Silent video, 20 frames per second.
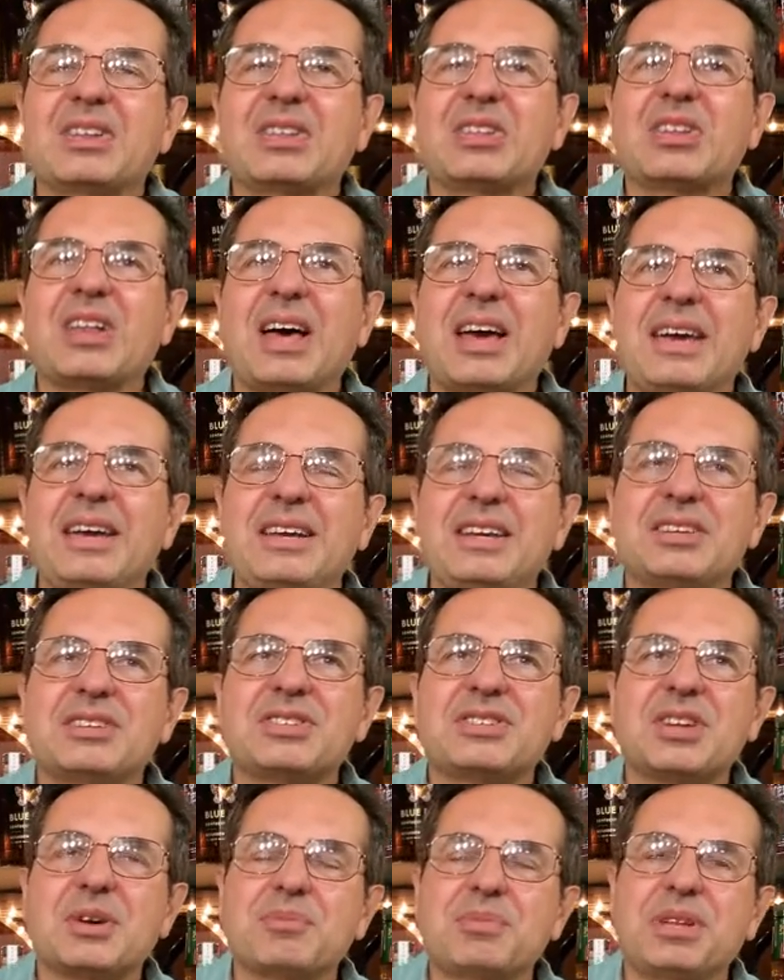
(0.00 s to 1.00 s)
I like
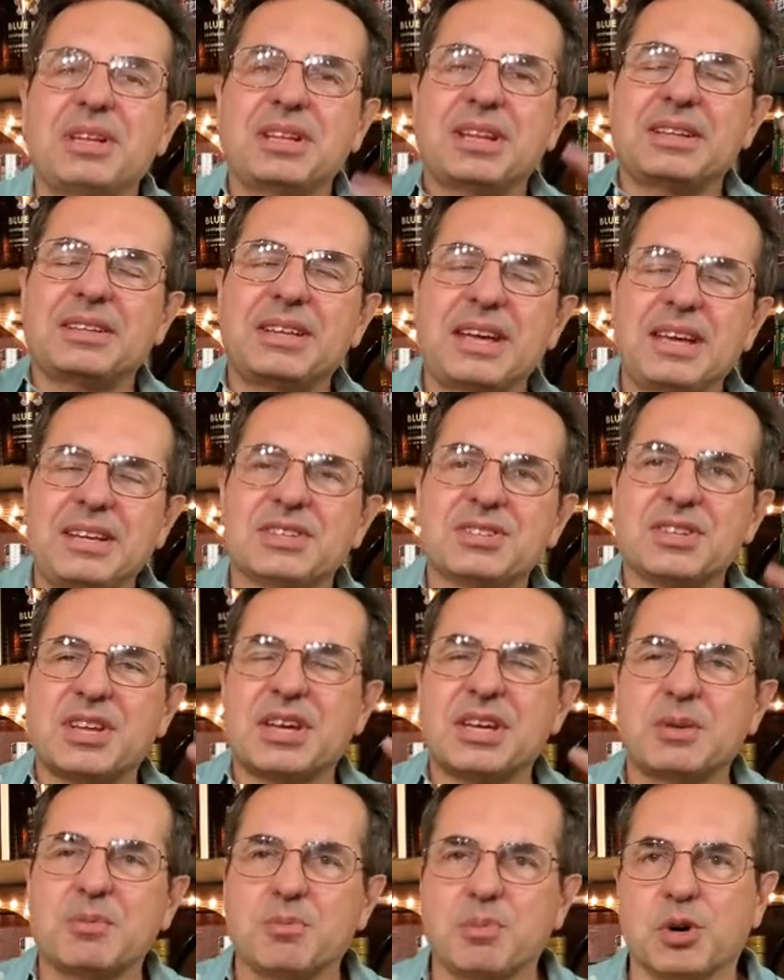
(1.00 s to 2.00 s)
something that tastes
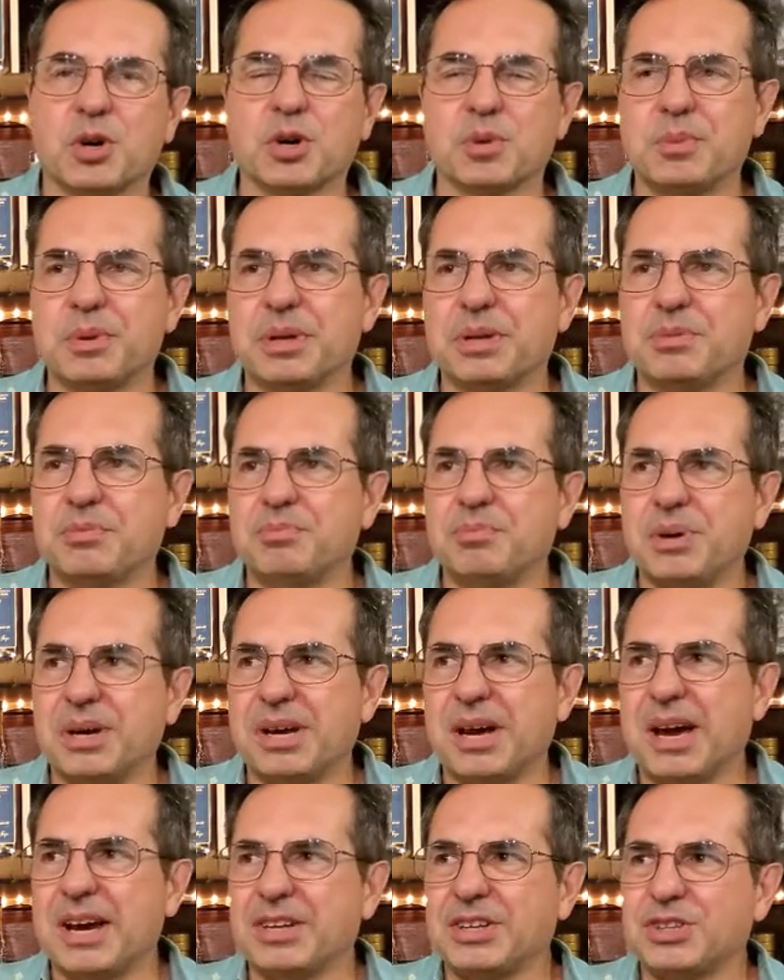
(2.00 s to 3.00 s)
like bourbon,
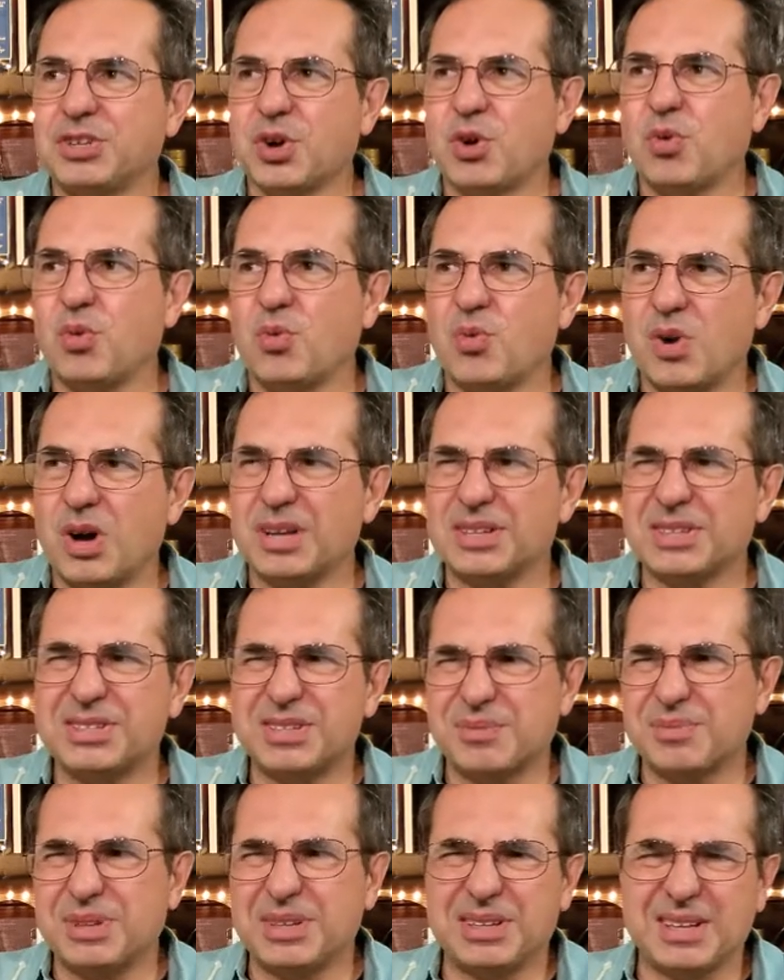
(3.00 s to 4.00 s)
but I don't want
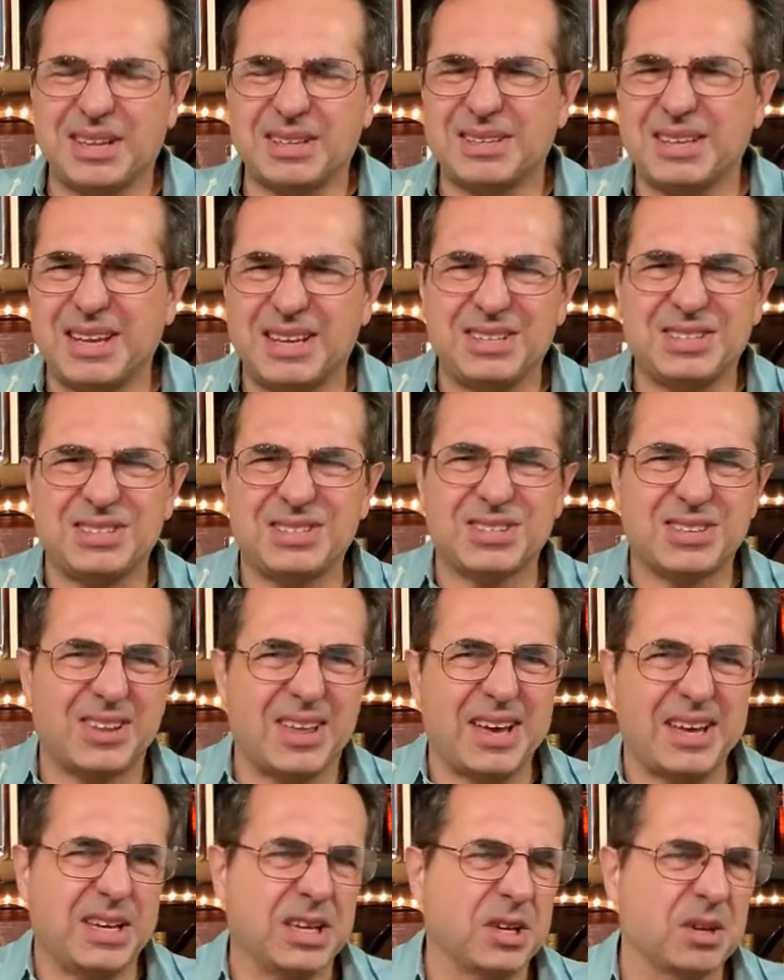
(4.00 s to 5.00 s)
something that tastes
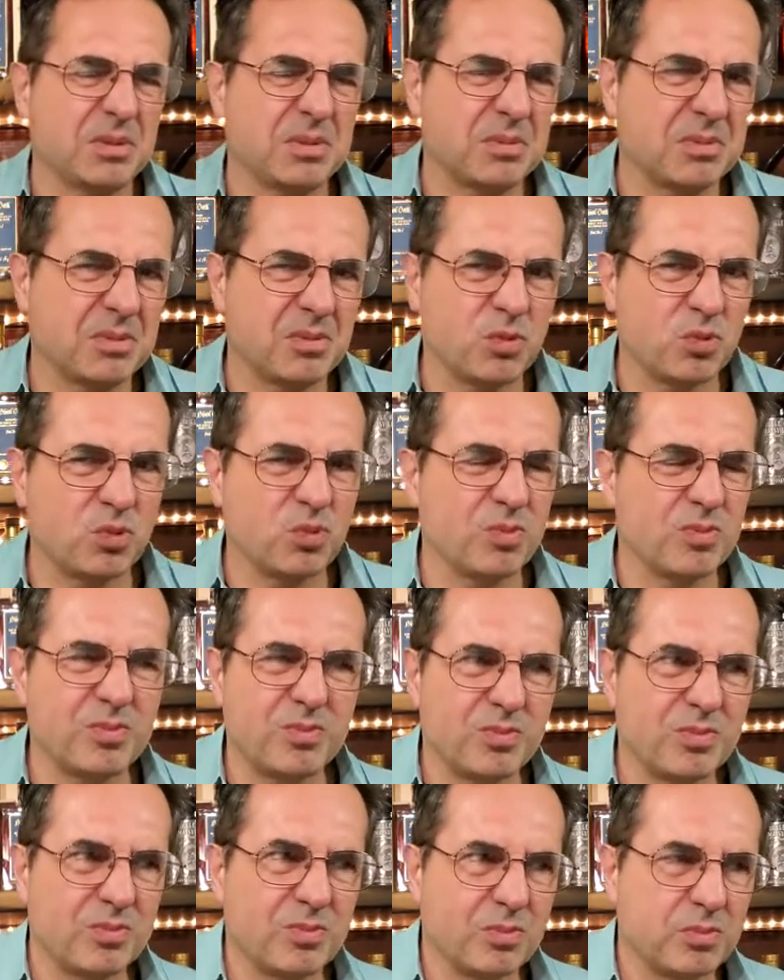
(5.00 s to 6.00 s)
like
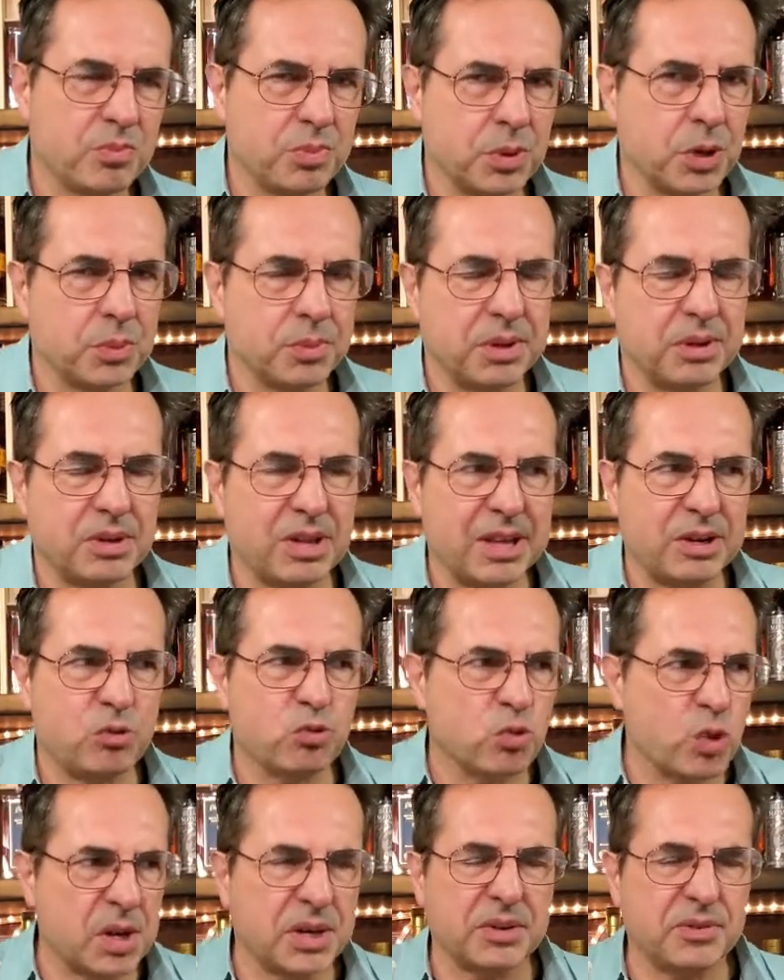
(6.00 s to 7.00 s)
bourbon, like
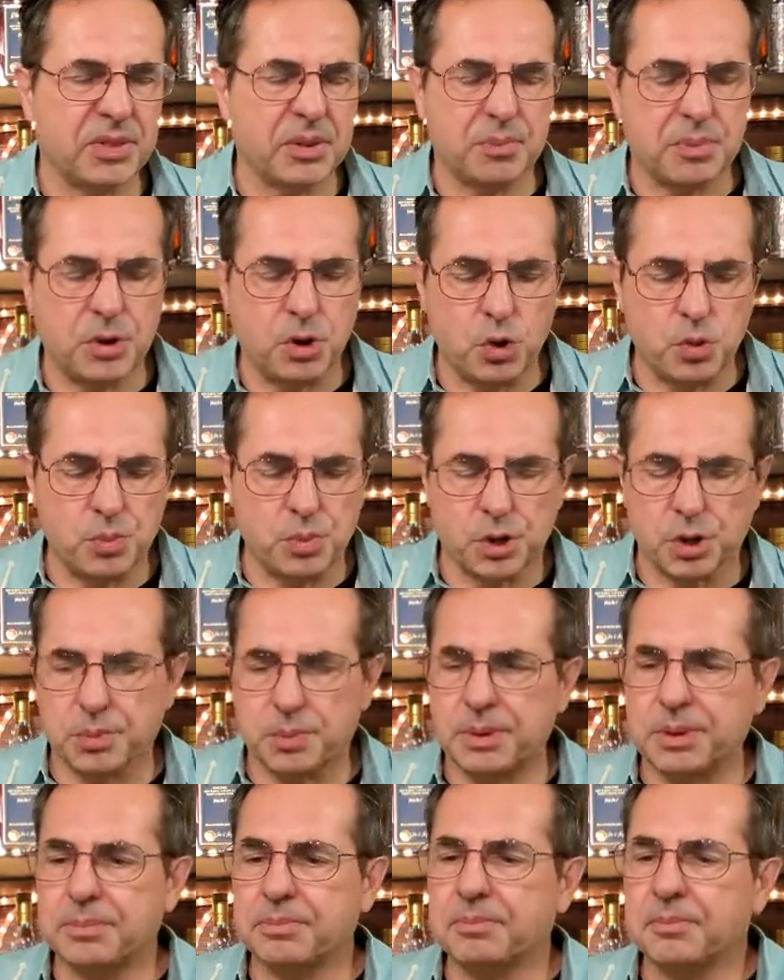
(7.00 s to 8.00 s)
run of the mill
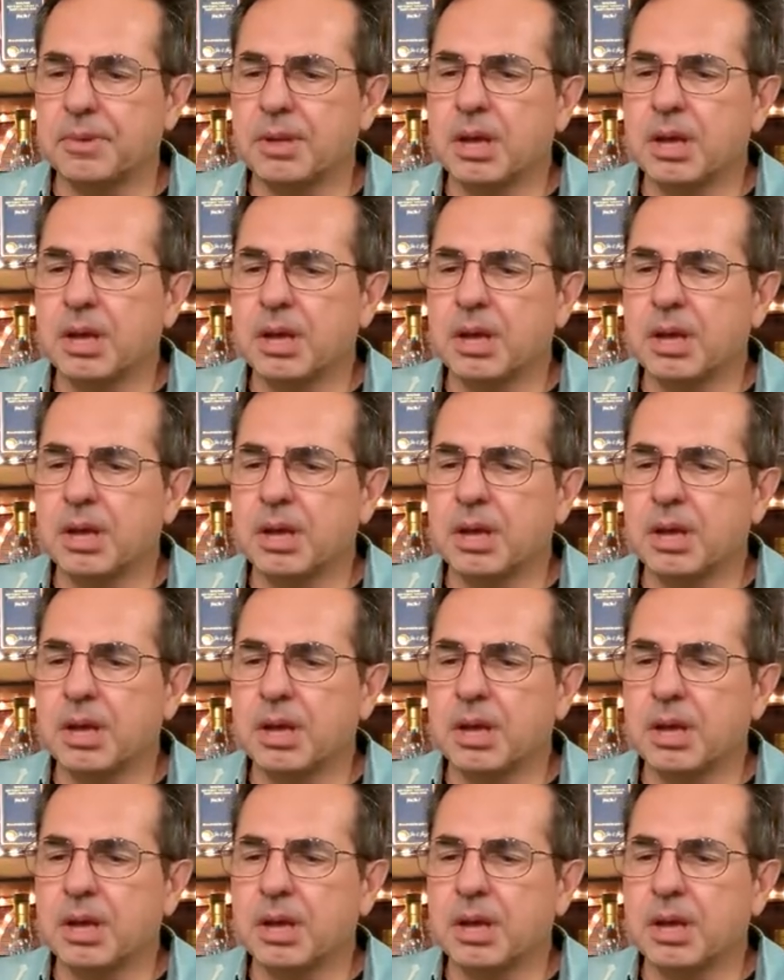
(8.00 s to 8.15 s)
bourbon.